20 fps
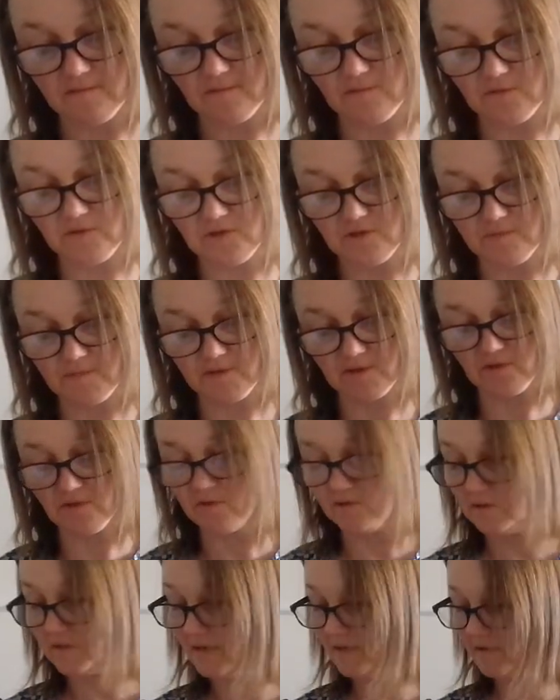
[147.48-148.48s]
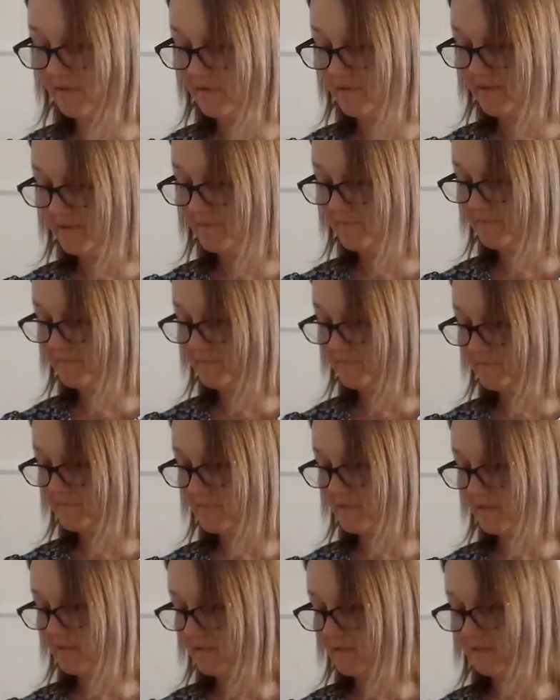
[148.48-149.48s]
what do you call it on it?
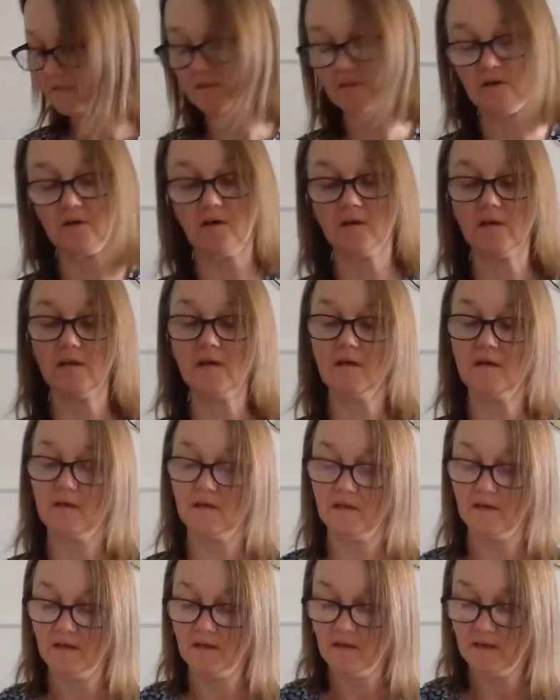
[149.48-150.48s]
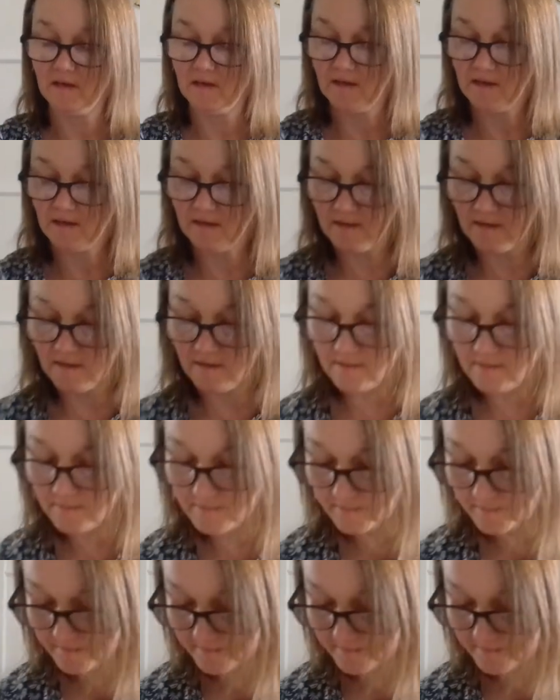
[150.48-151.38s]
The collar. The